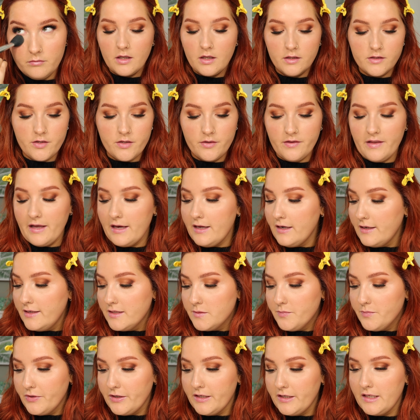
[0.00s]
So that is
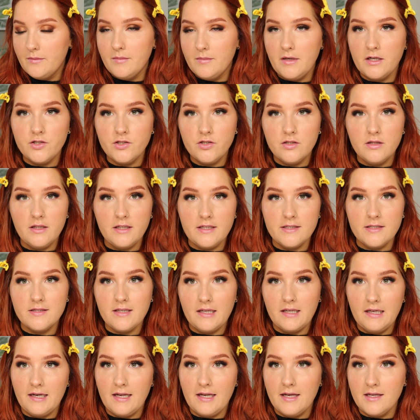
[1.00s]
pretty much the
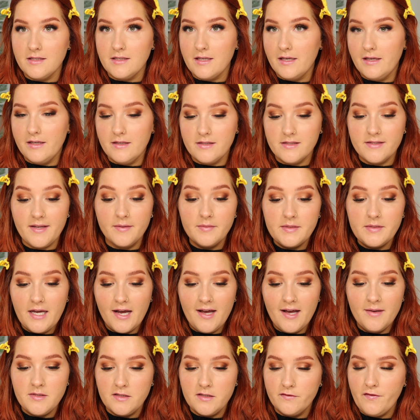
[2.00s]
skin as is.
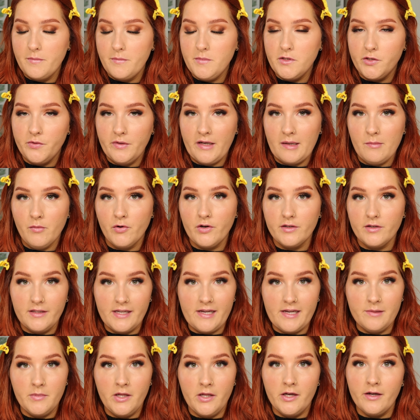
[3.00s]
Sometimes if I'm doing a more
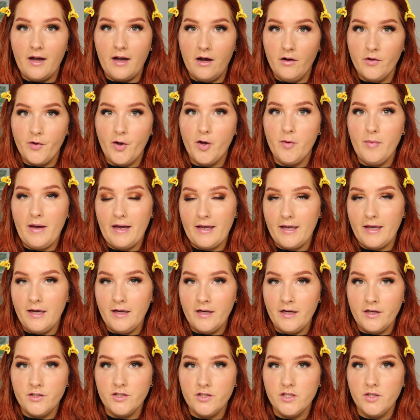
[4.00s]
glam look, I'll go back in
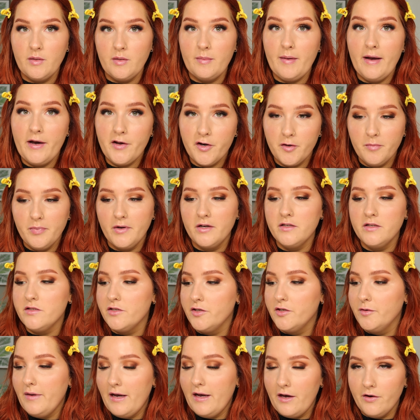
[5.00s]
and do a powder
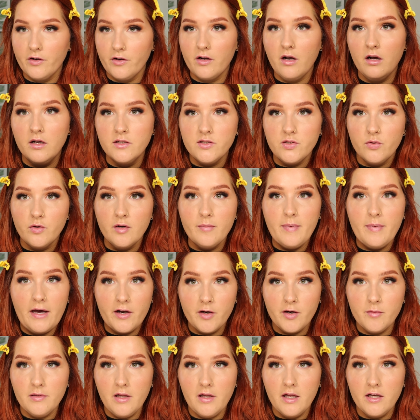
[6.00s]
bronzer, powder contour,
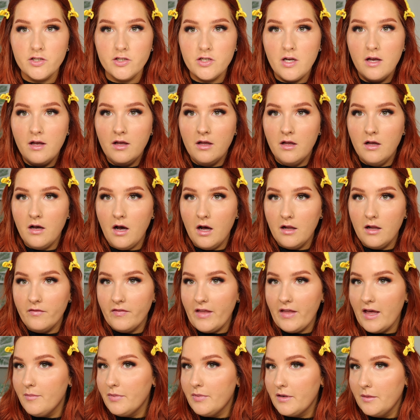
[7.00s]
powder blush, all of
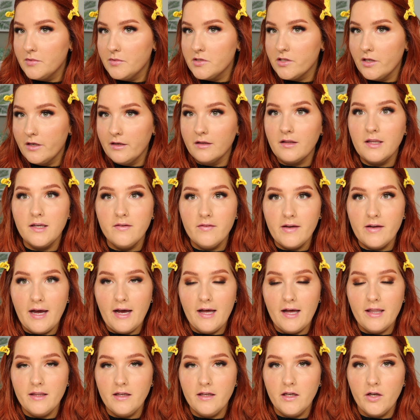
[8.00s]
that, but I'm just going to leave it
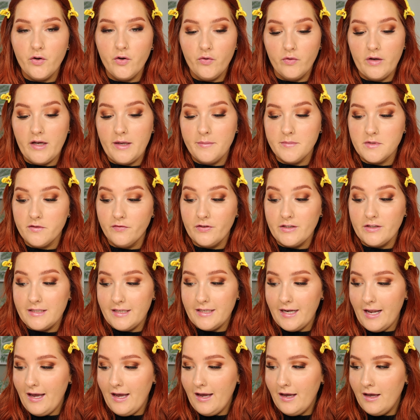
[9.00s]
at the creams for
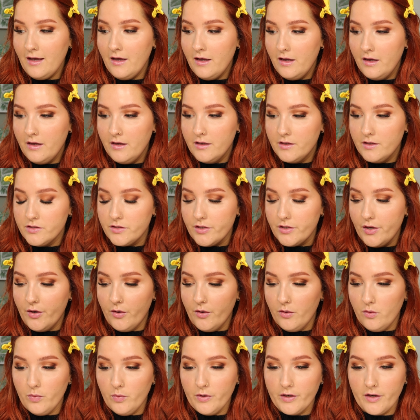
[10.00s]
today.
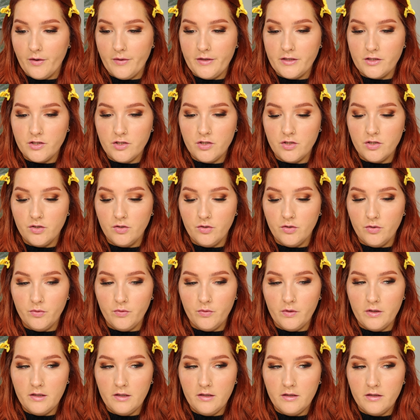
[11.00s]
So we're going
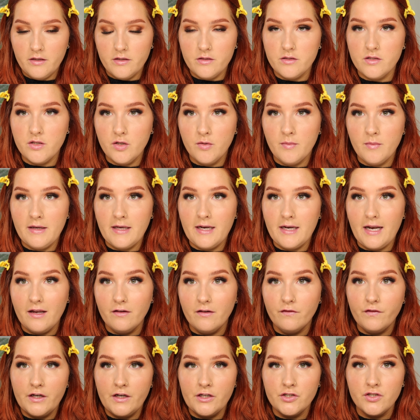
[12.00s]
to zoom in
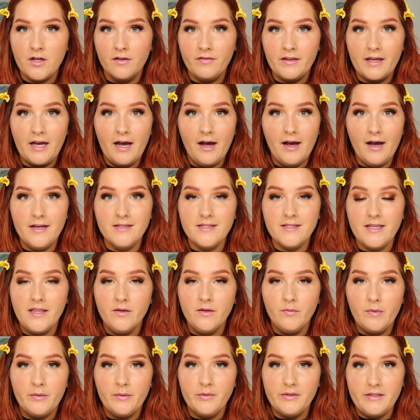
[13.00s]
and finish off the eyes, and
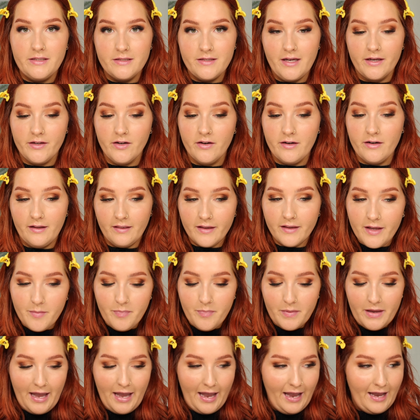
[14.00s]
then we will decide on a lip
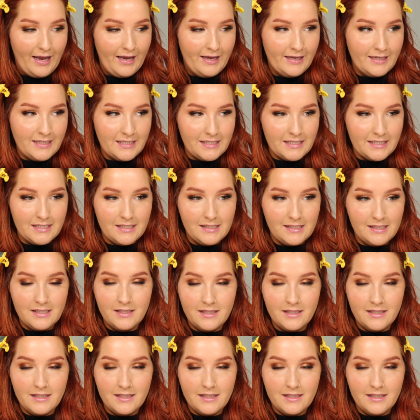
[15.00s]
and